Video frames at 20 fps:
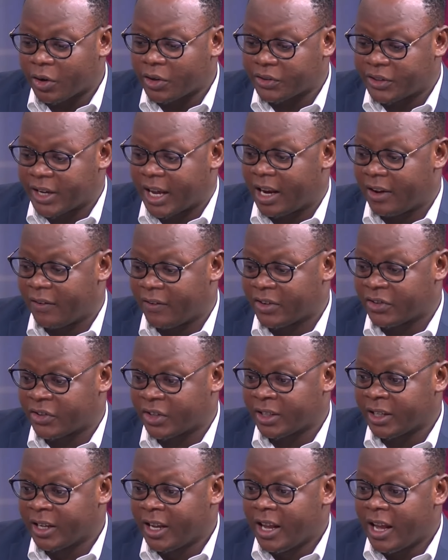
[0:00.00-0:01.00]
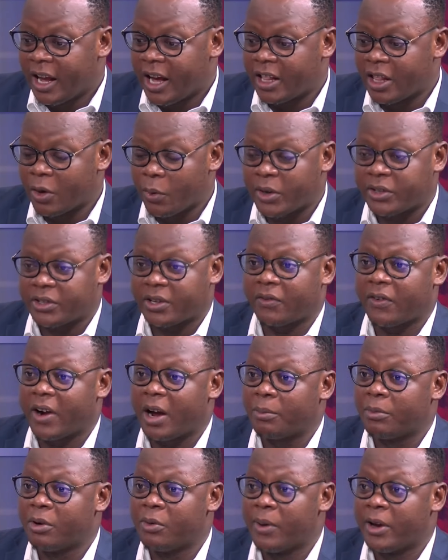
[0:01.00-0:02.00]
television, and there were
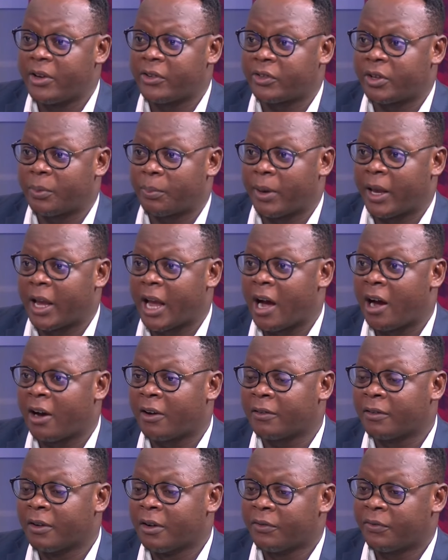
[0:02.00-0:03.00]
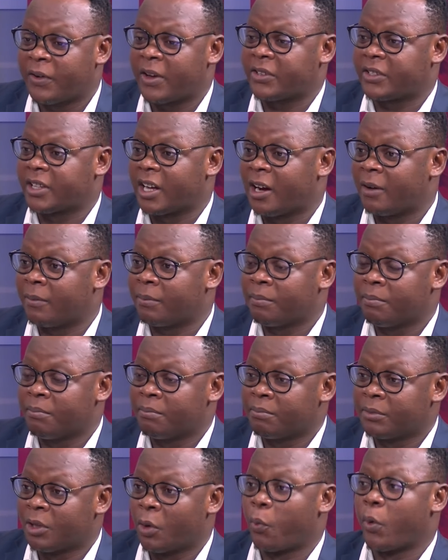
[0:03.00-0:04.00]
several moments to pick out. First up,
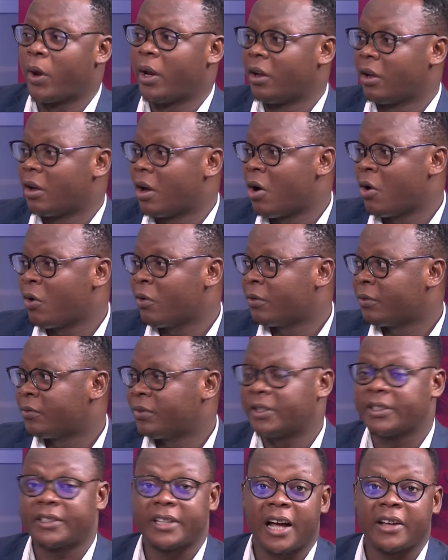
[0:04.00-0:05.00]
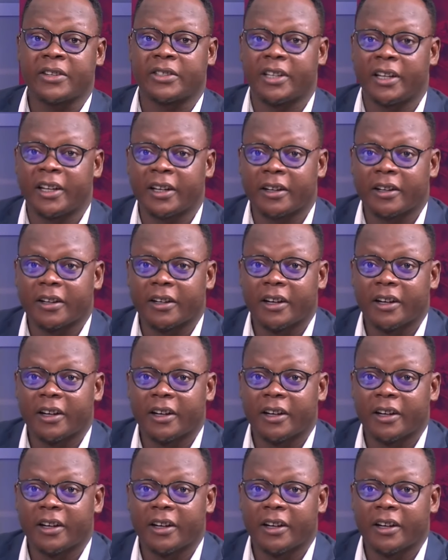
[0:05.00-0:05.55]
the winning goal, fantastic.